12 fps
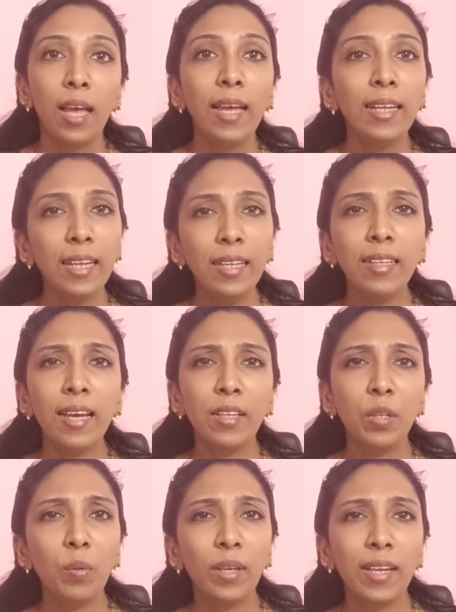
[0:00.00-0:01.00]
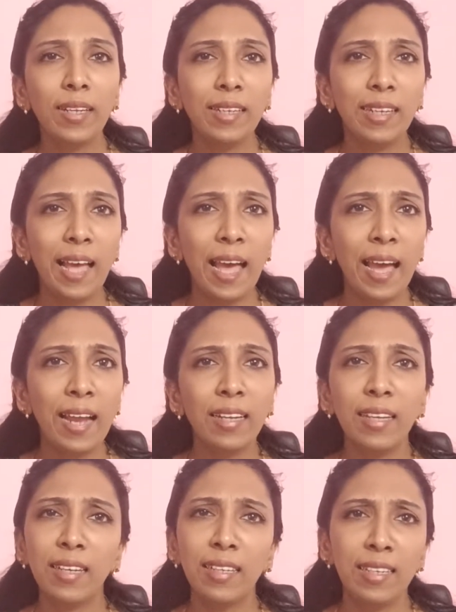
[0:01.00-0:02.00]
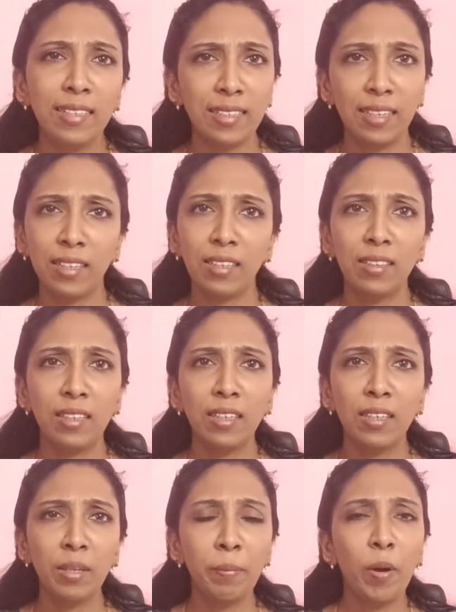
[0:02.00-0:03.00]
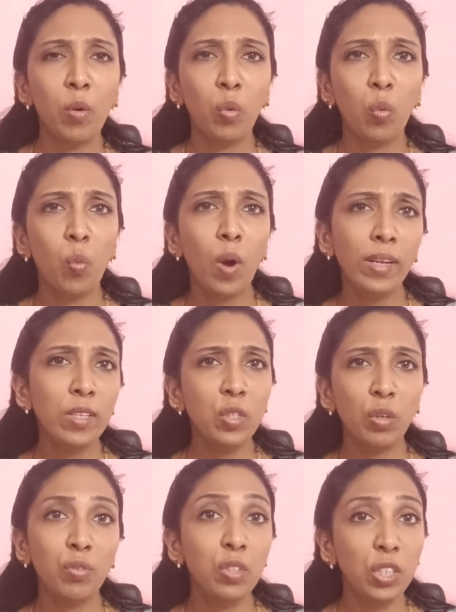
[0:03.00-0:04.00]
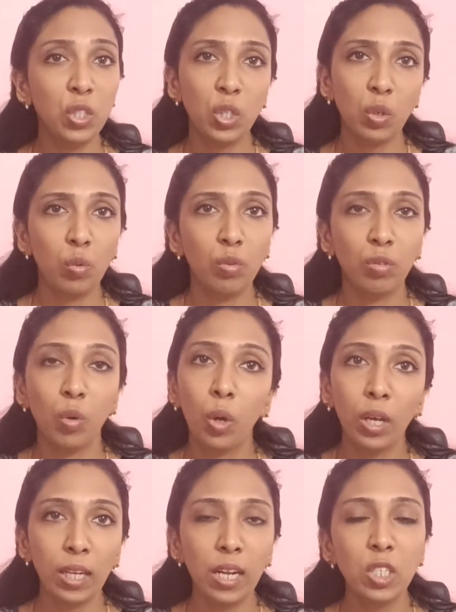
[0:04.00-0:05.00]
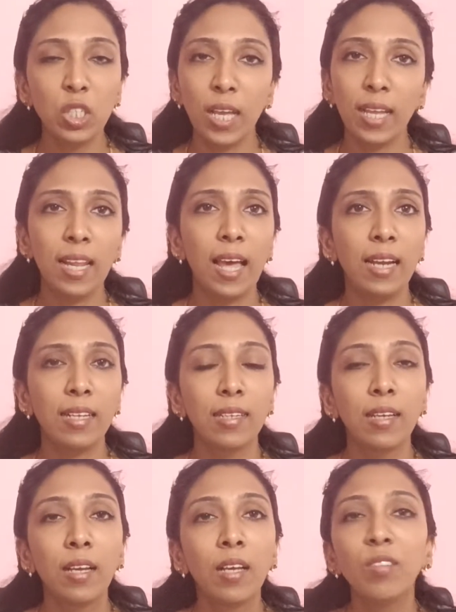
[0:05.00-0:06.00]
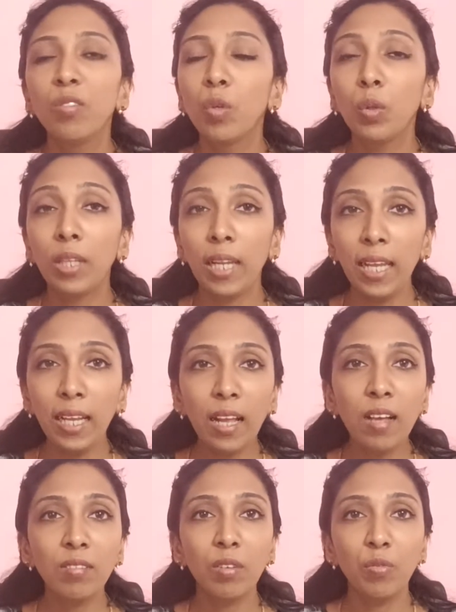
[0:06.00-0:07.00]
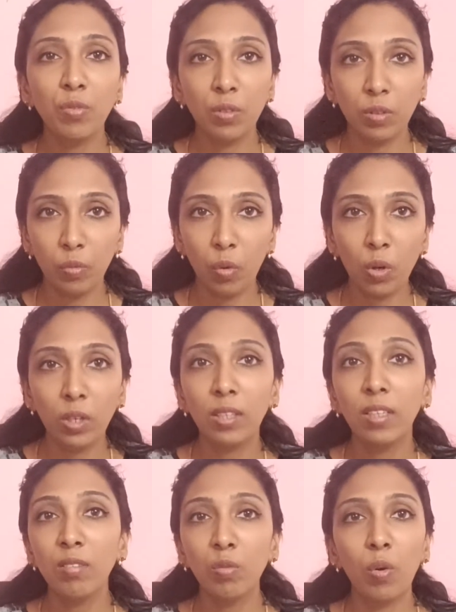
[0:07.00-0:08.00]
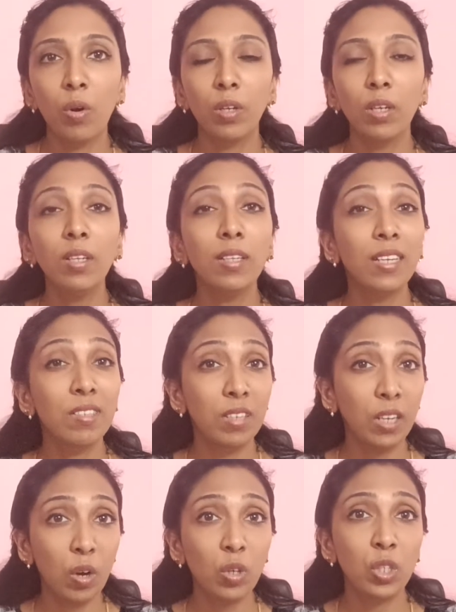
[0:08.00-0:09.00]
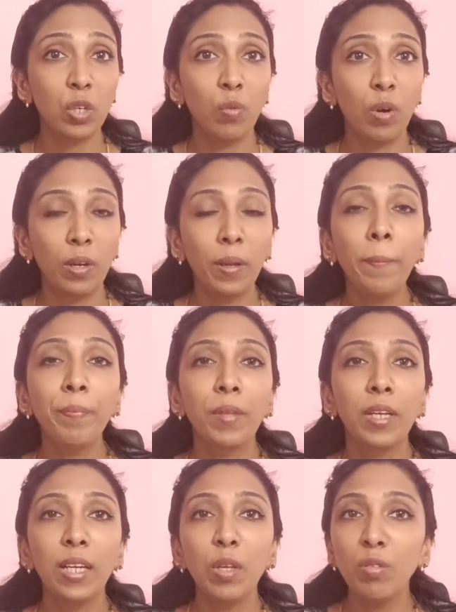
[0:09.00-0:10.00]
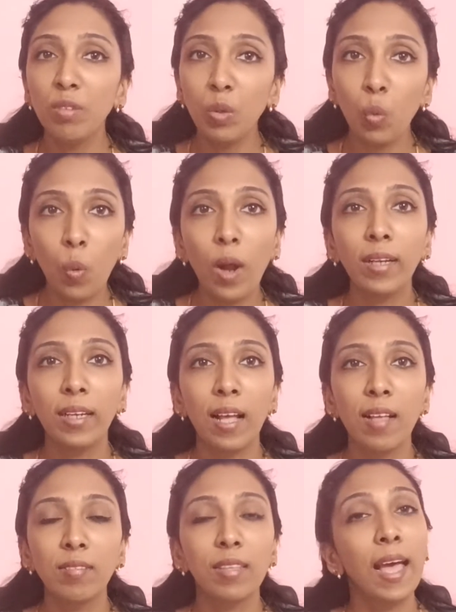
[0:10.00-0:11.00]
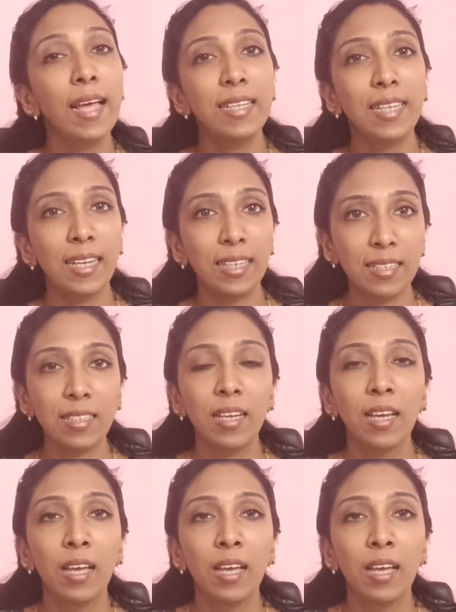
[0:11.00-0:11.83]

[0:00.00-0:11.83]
And in that you can add a little, about 1 inch of ginger also. Crush and add it. So 3 glasses of water, this decoction water, reduce it to 1 glass and take it.